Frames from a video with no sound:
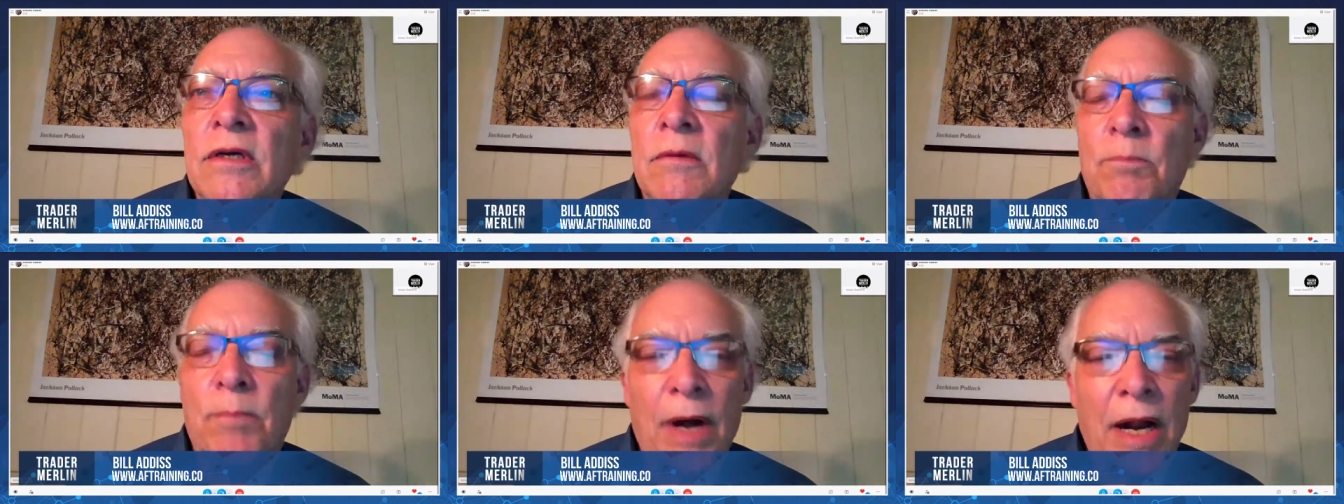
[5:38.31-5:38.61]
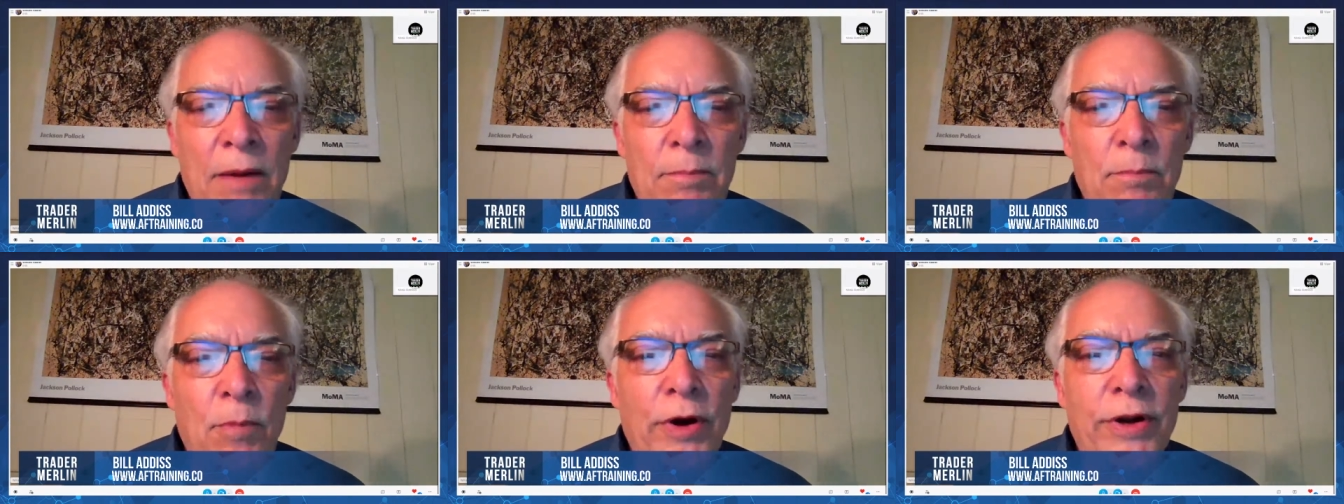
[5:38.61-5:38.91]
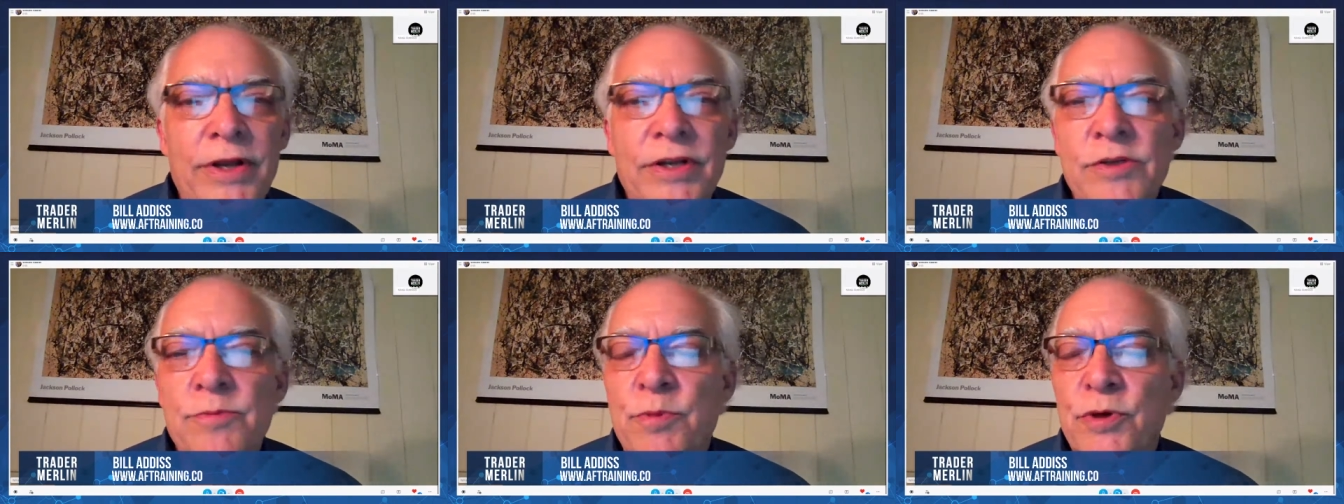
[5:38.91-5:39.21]
Bond
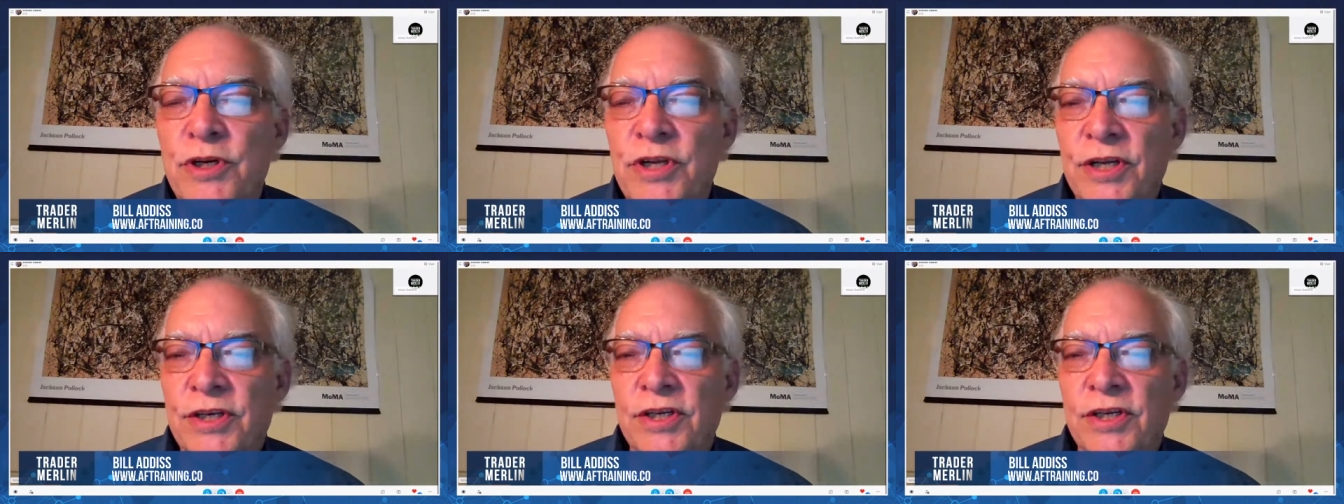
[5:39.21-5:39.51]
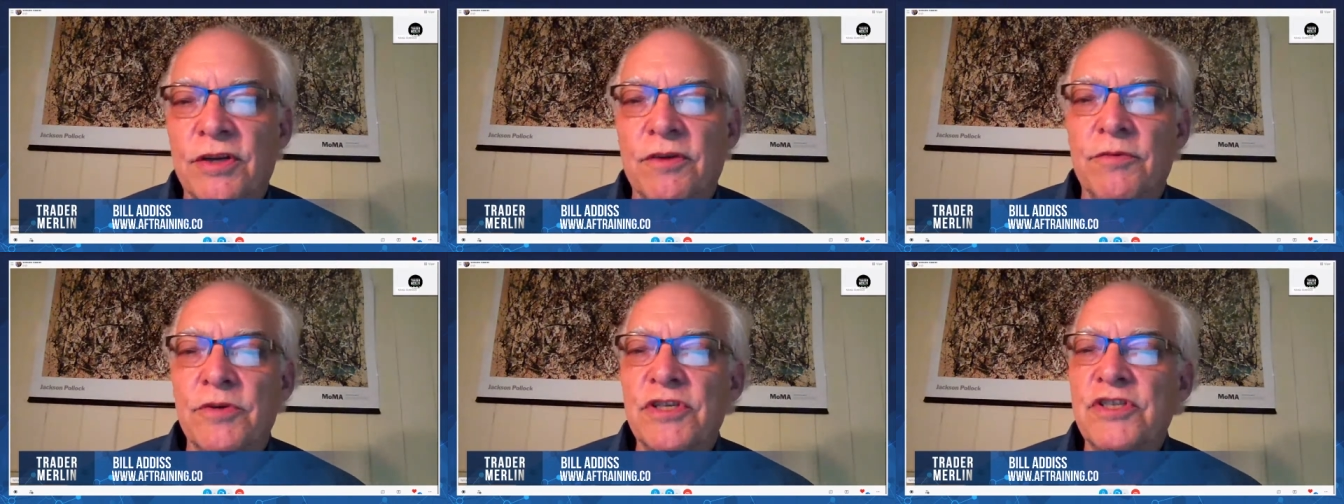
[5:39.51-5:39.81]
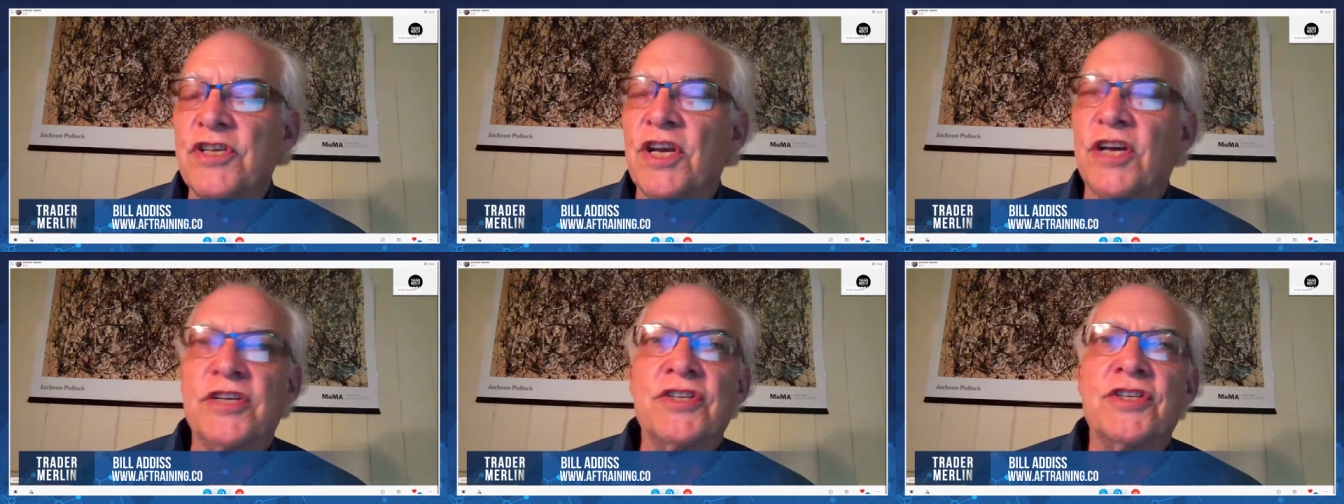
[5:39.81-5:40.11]
market's predicting a
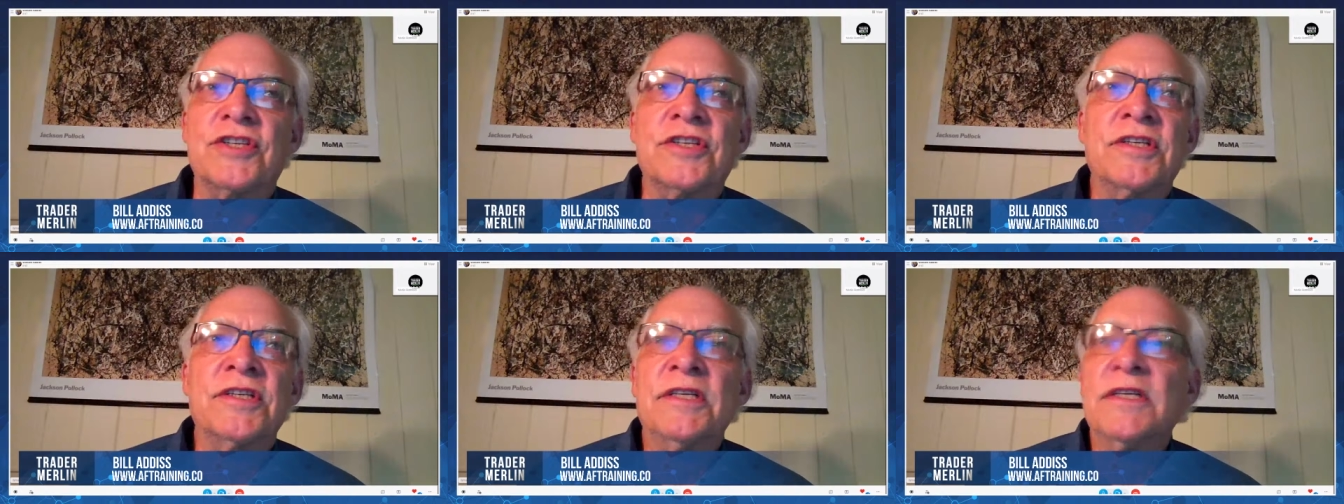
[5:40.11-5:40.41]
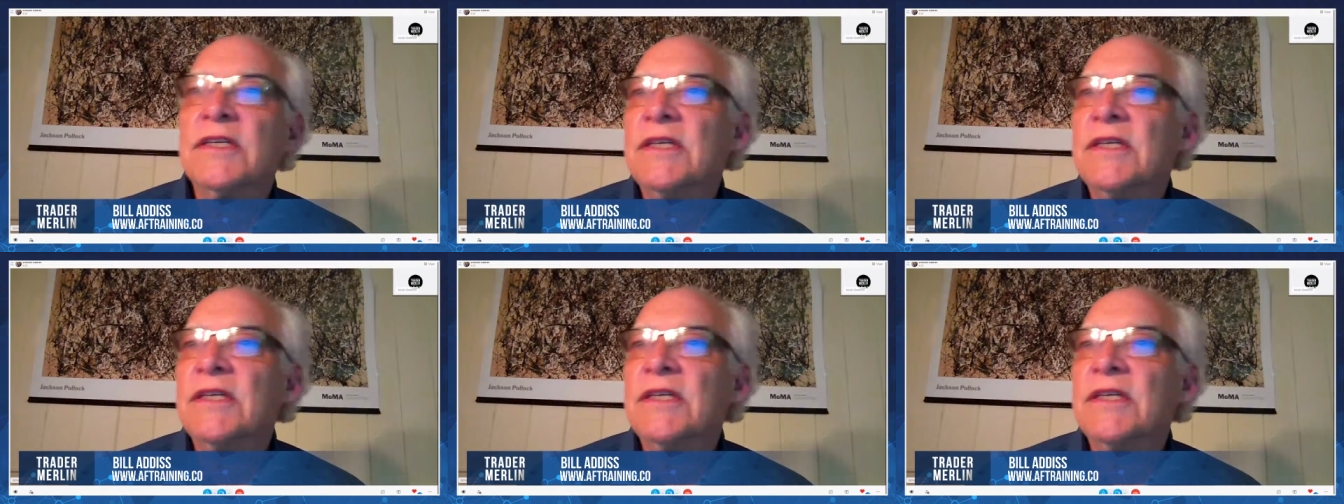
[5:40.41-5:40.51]
recession.